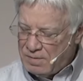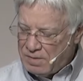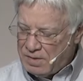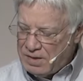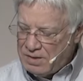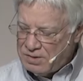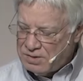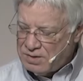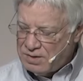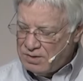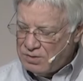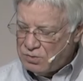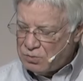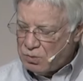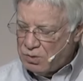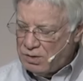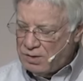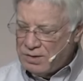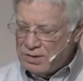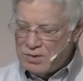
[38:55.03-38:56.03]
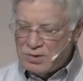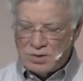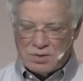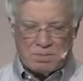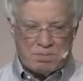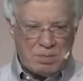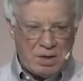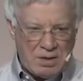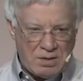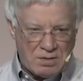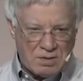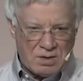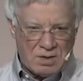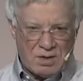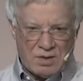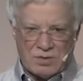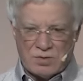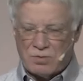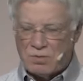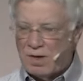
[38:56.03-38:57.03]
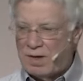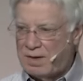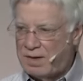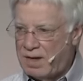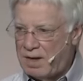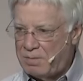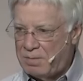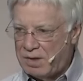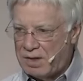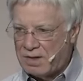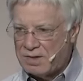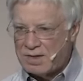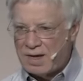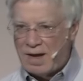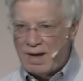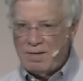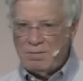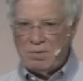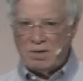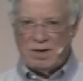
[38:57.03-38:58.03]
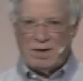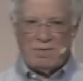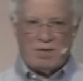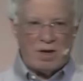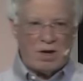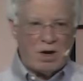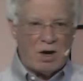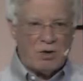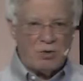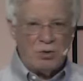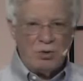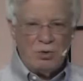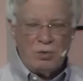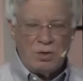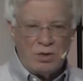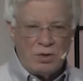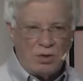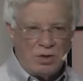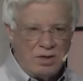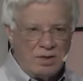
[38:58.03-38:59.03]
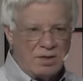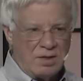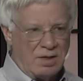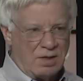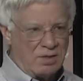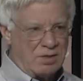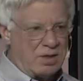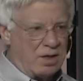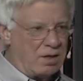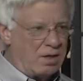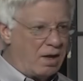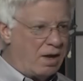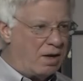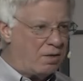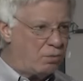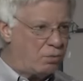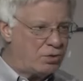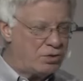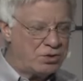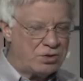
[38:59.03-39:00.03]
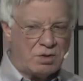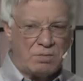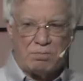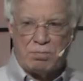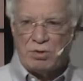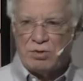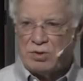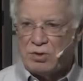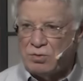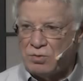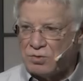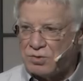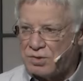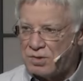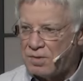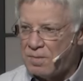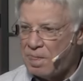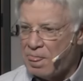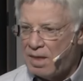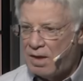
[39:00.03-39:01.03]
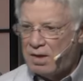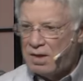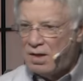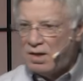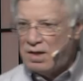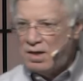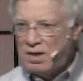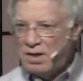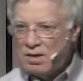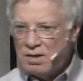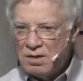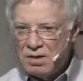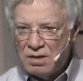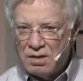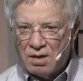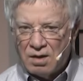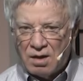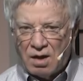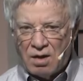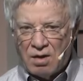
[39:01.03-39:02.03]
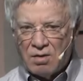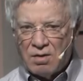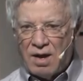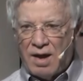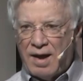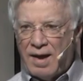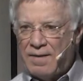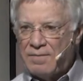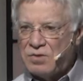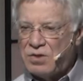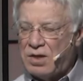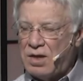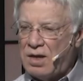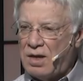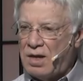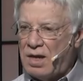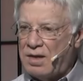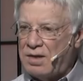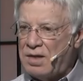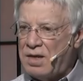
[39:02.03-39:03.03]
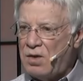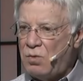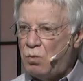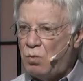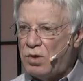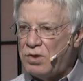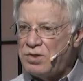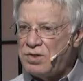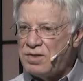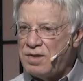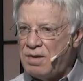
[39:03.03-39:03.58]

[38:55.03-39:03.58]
These things really speak to us right now because I believe there are new anointings that God wants to produce in our lives, and He wants